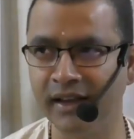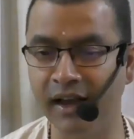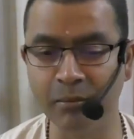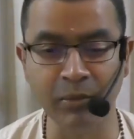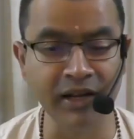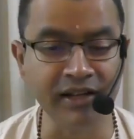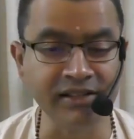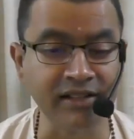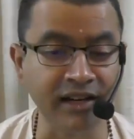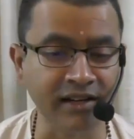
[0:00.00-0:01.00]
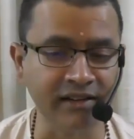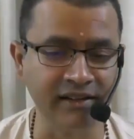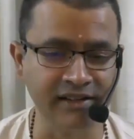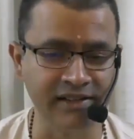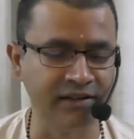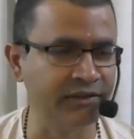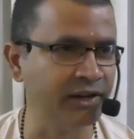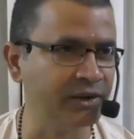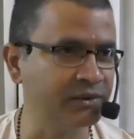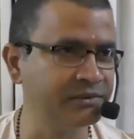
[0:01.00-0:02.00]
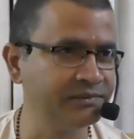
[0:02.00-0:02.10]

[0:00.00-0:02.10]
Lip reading: Gambling is that he's referring to.